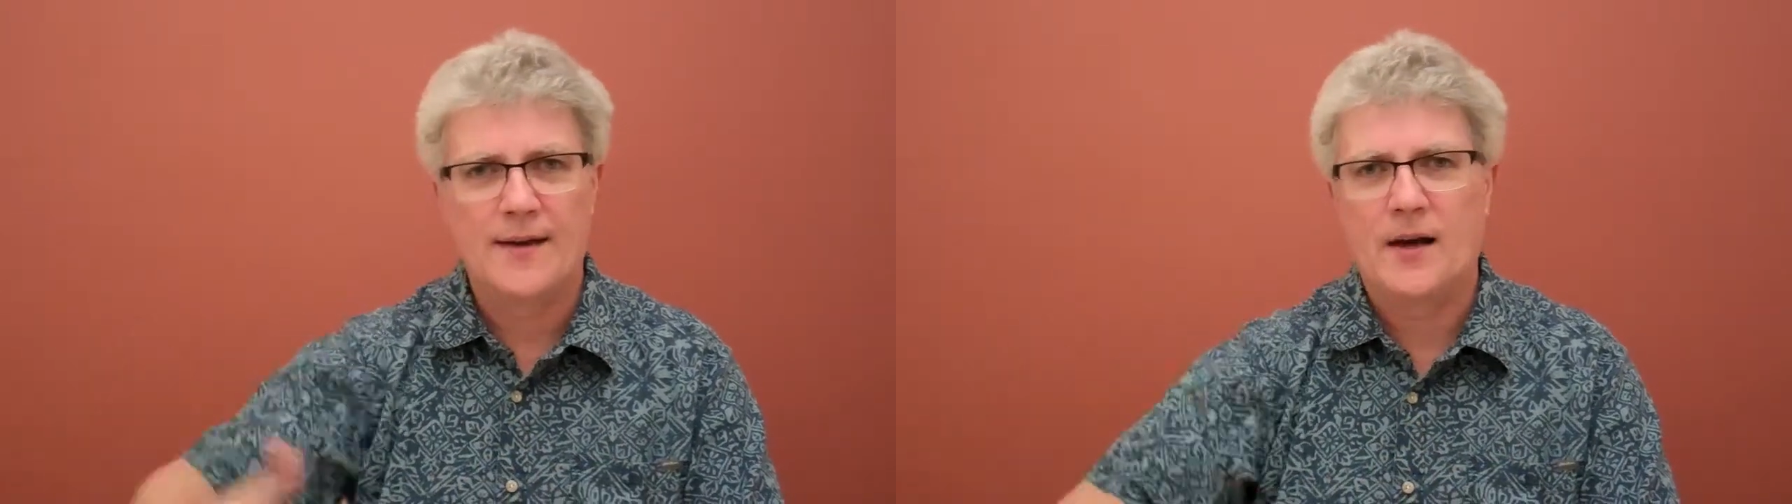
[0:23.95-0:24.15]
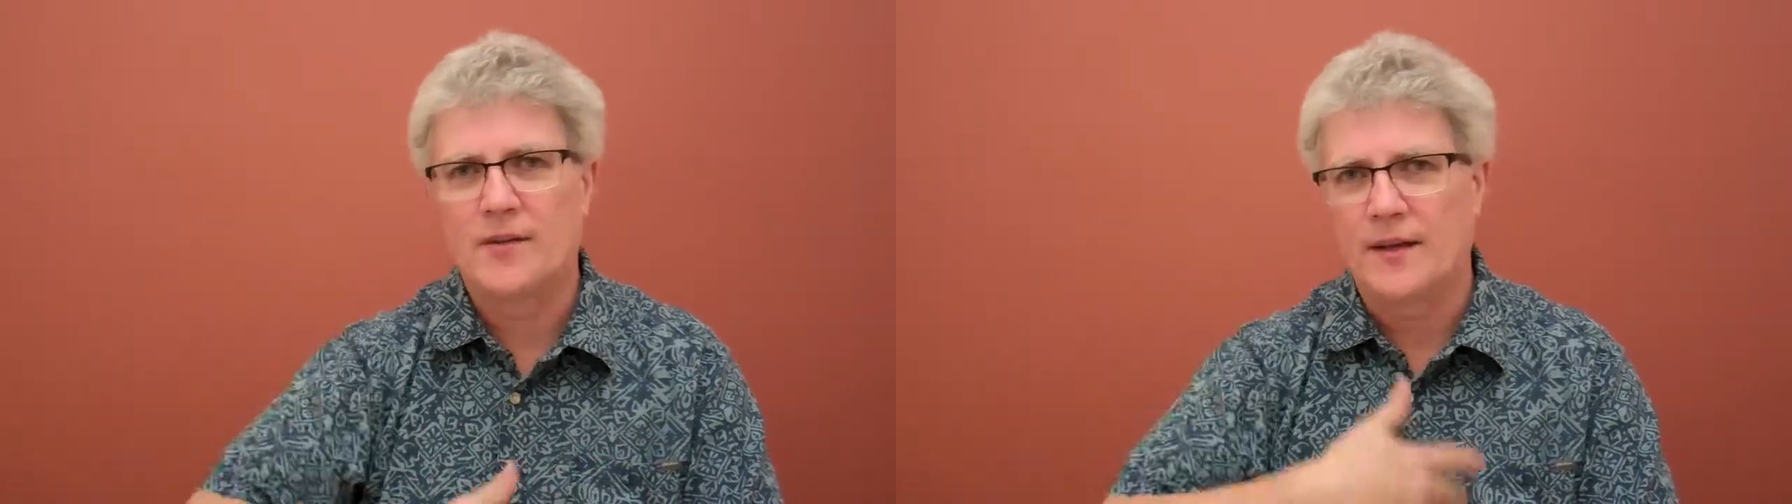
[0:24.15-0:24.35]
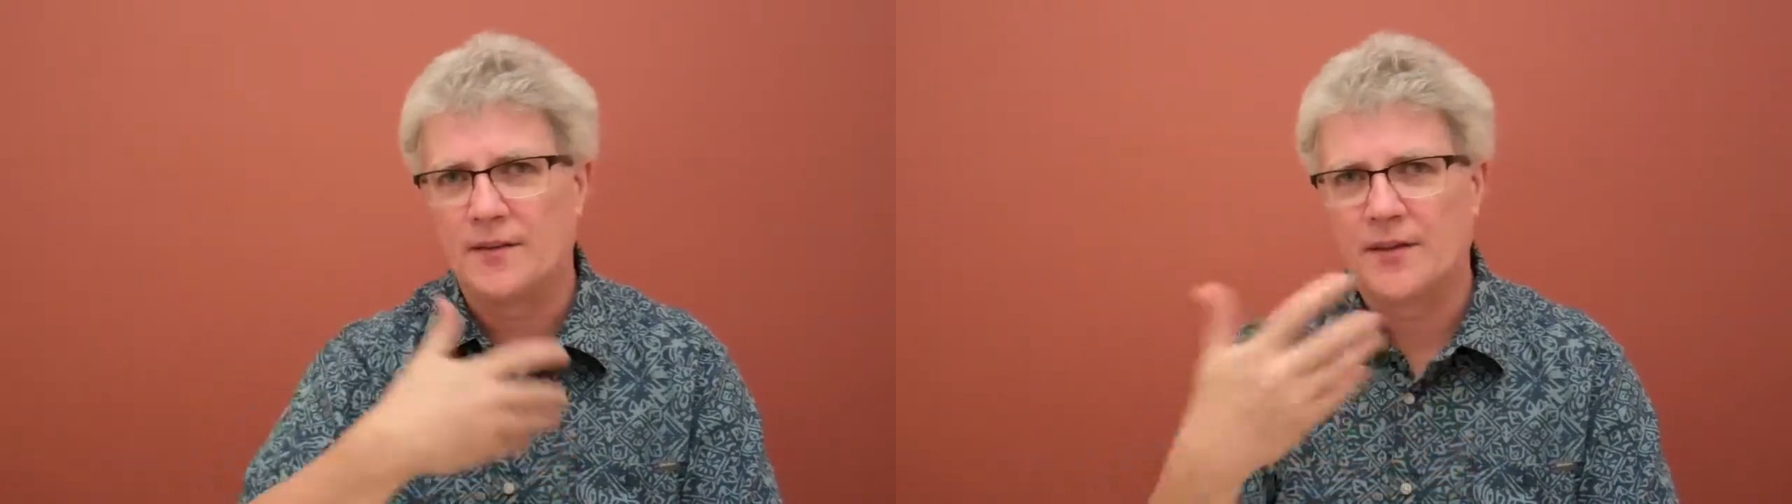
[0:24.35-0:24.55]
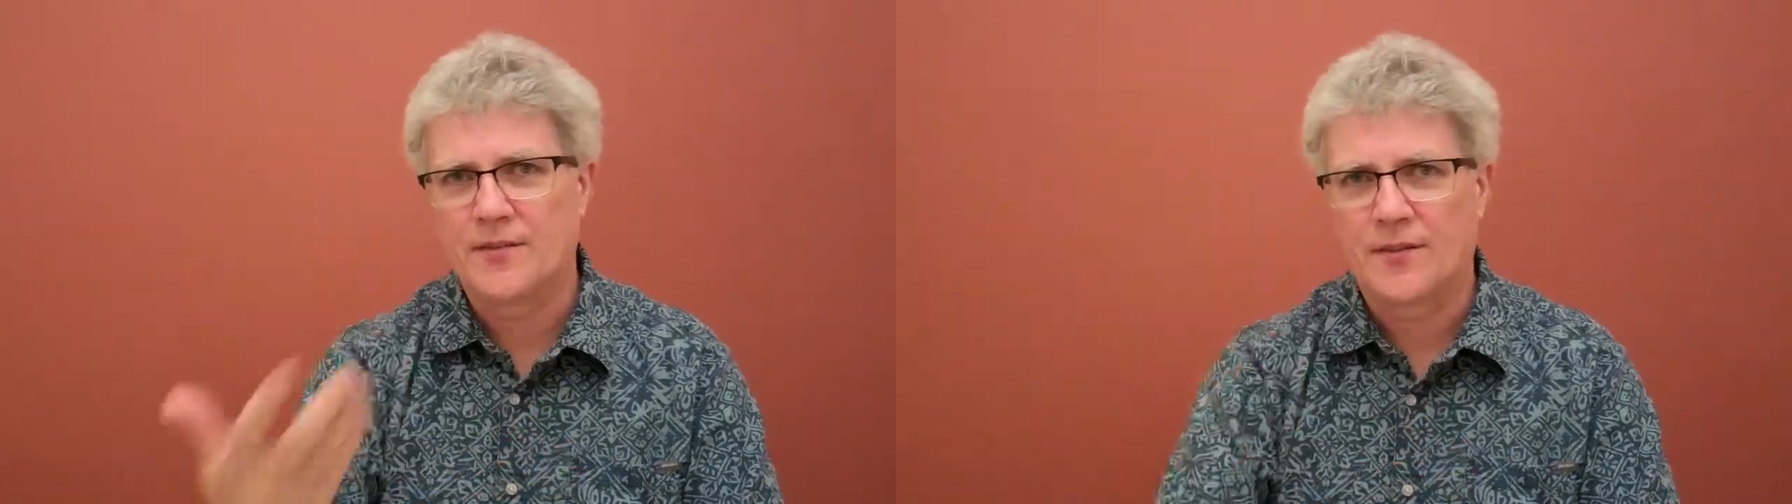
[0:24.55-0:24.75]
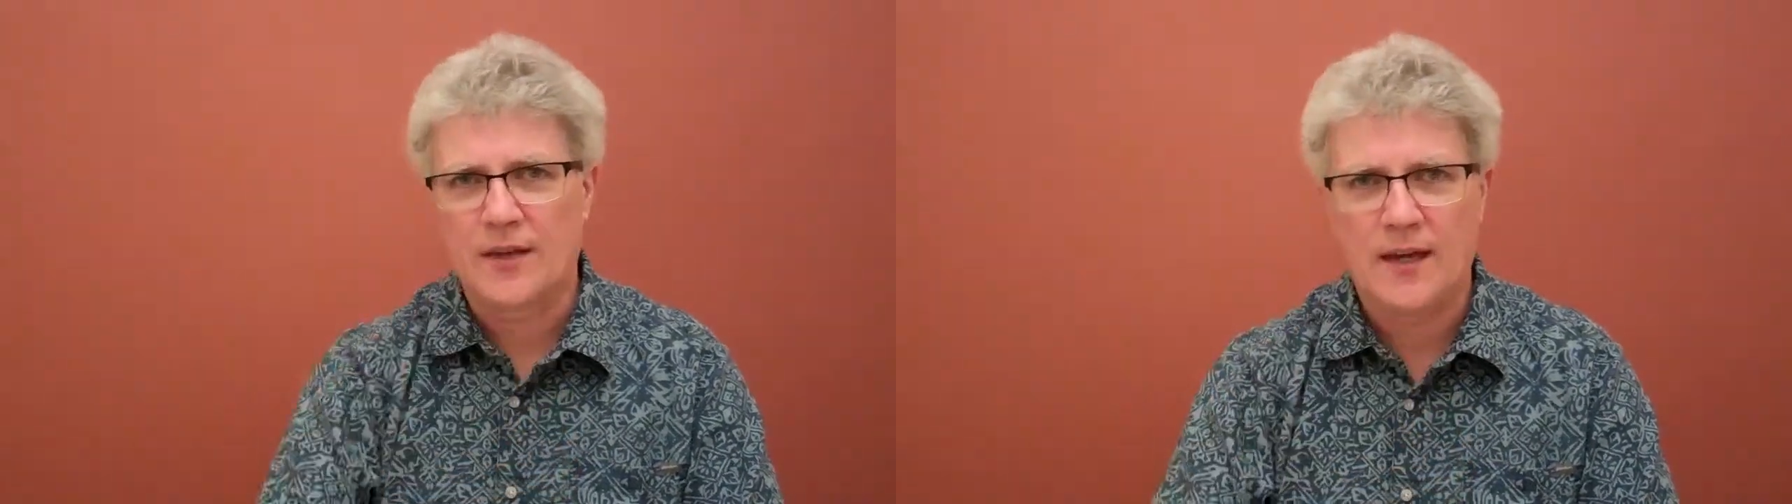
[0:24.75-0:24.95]
and how that
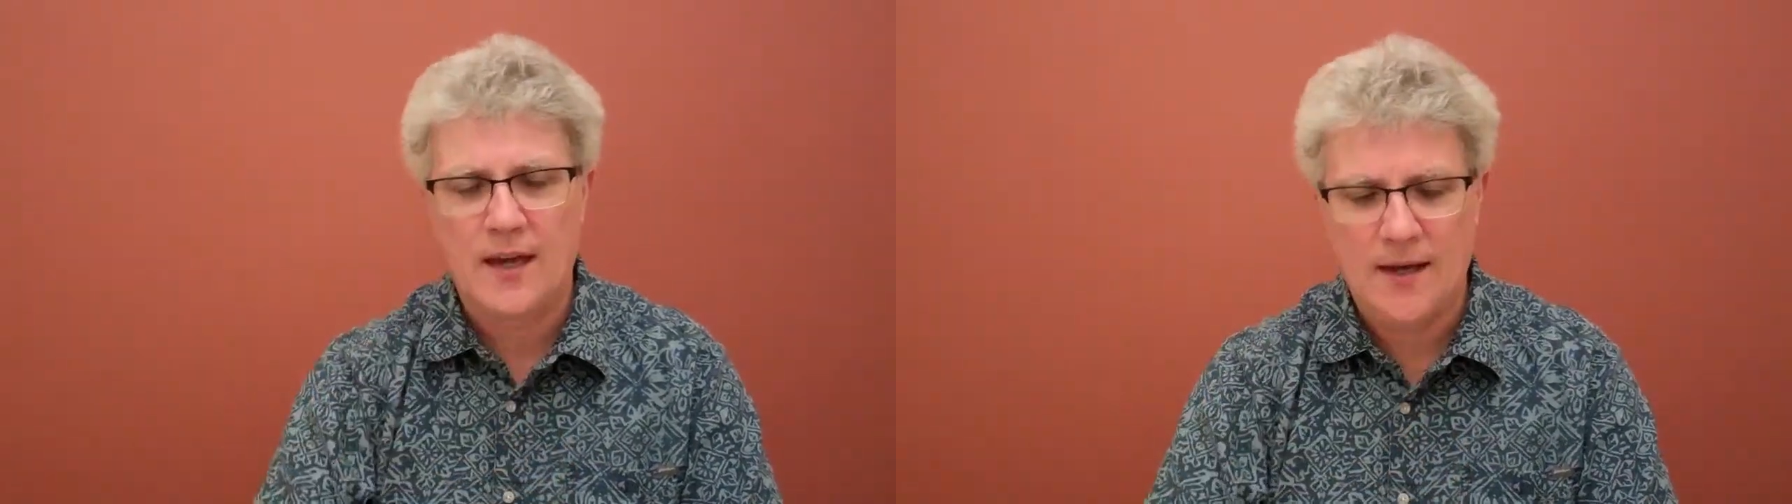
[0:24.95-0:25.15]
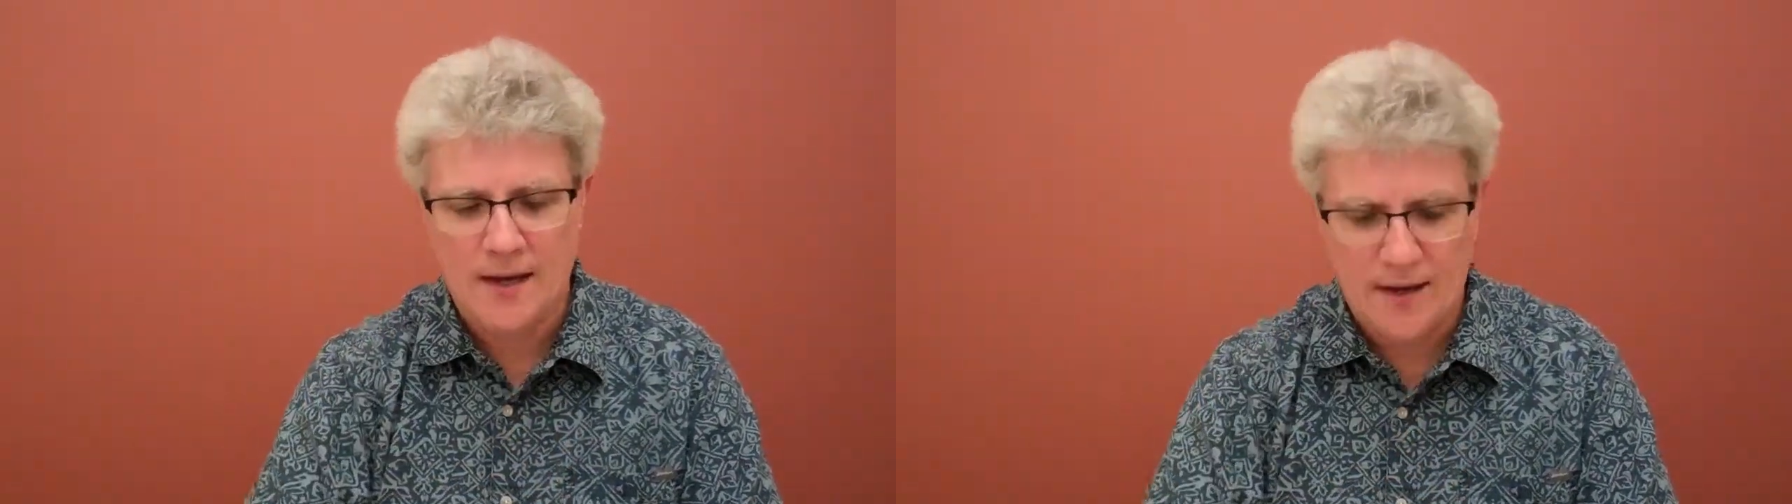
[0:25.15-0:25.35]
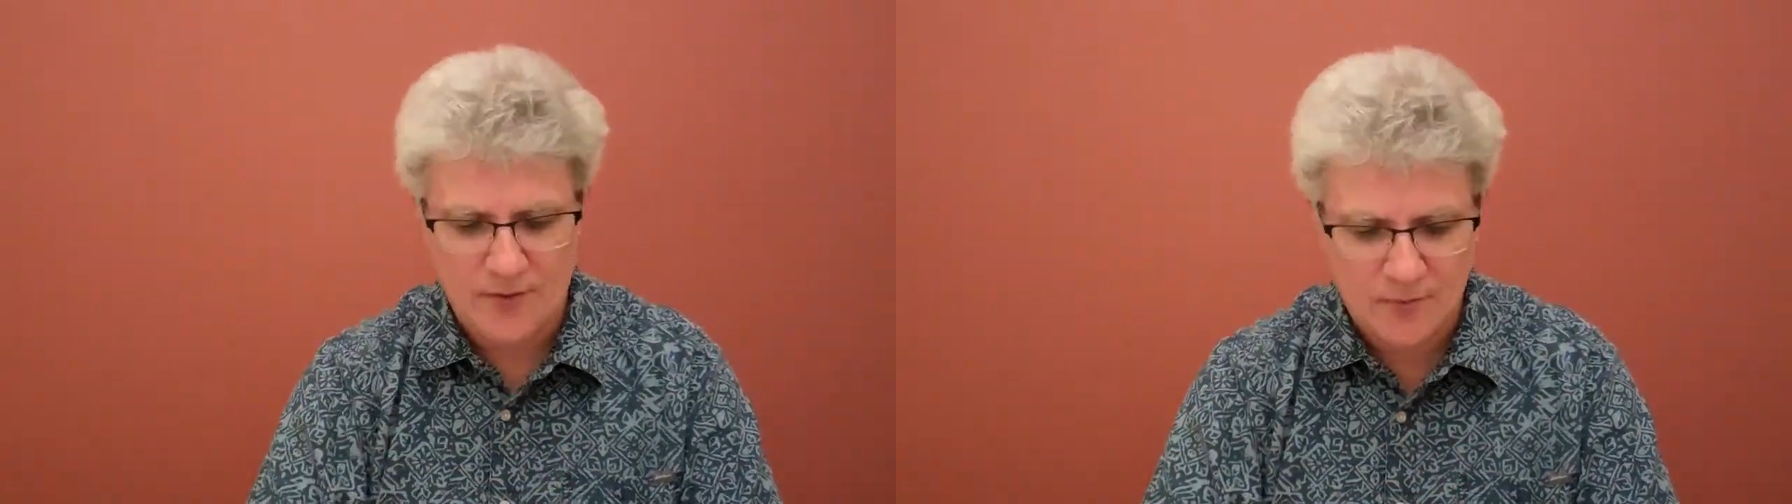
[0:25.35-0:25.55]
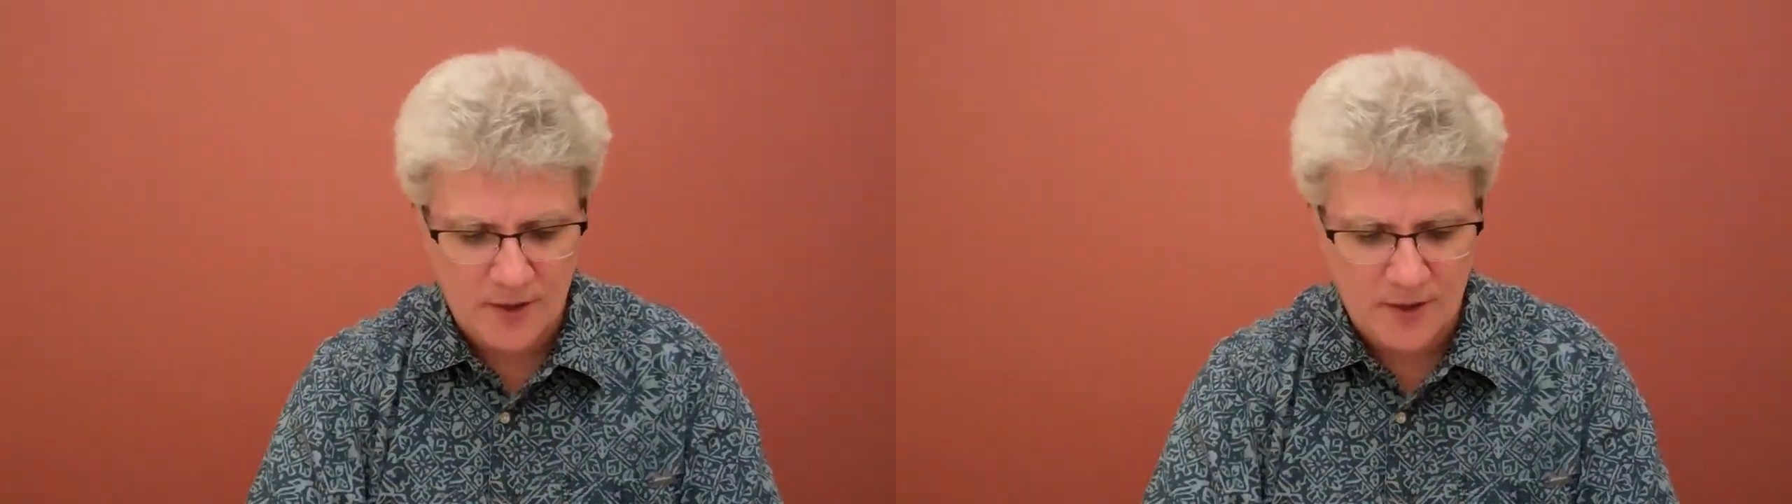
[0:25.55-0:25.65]
leads to chaos,